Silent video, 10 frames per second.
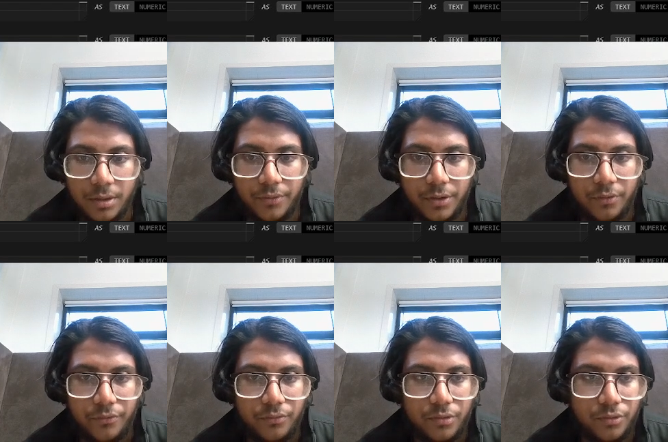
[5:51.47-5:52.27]
If I go
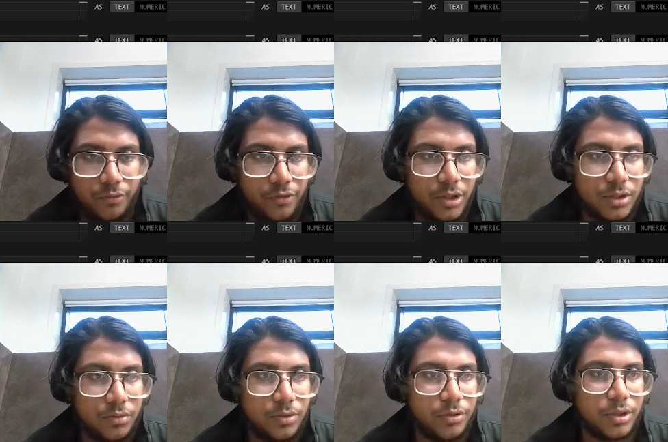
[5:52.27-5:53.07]
to VS
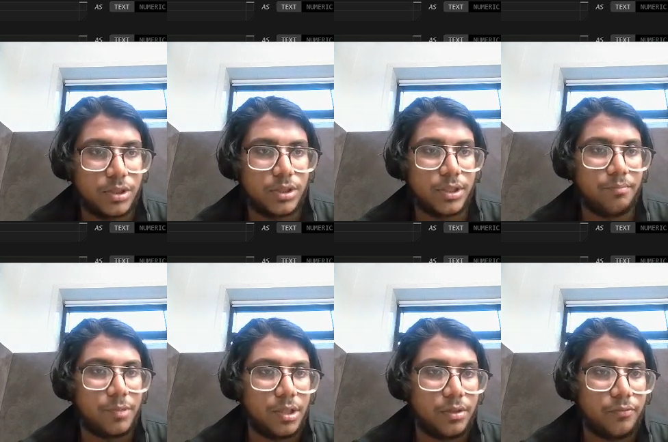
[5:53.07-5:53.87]
Code, you can see it's
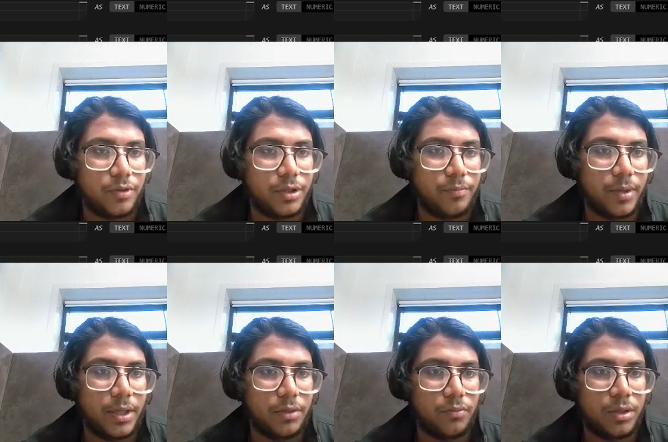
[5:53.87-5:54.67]
empty for the
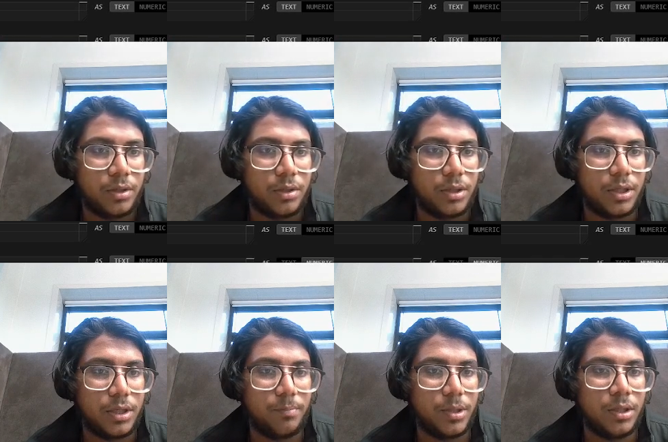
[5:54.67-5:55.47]
reminder one,
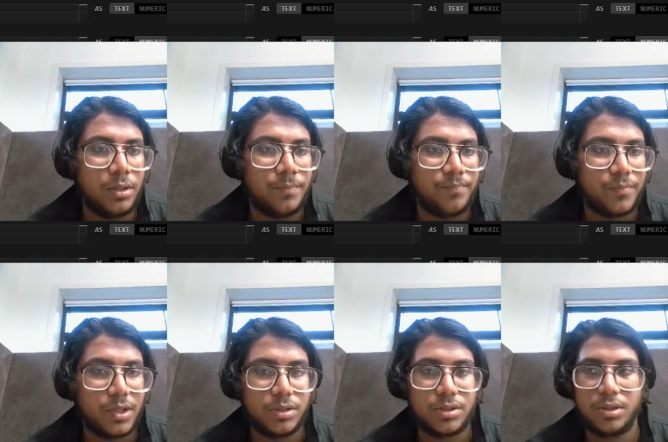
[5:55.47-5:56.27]
and bill
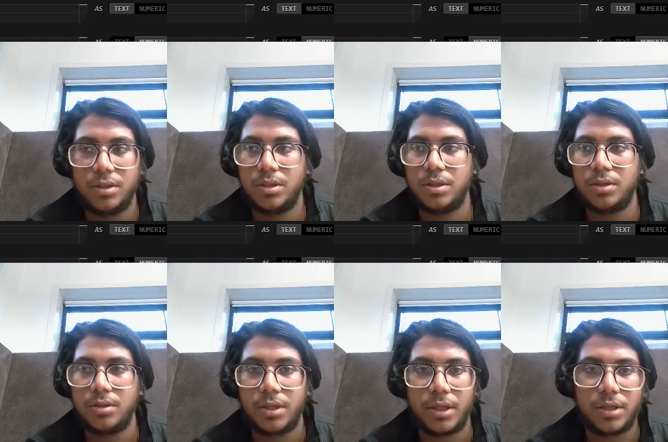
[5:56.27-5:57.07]
is still
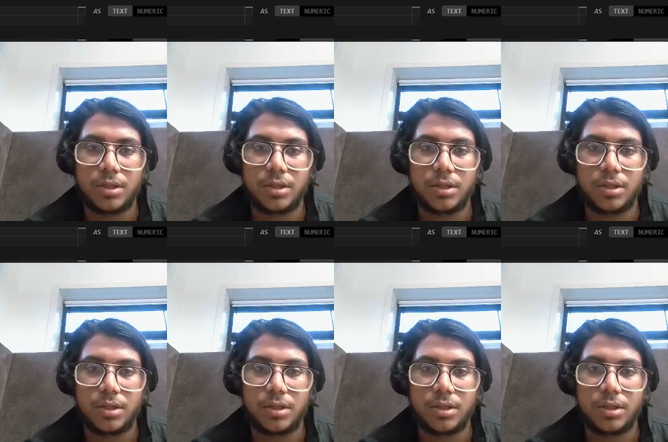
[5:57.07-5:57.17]
there. I can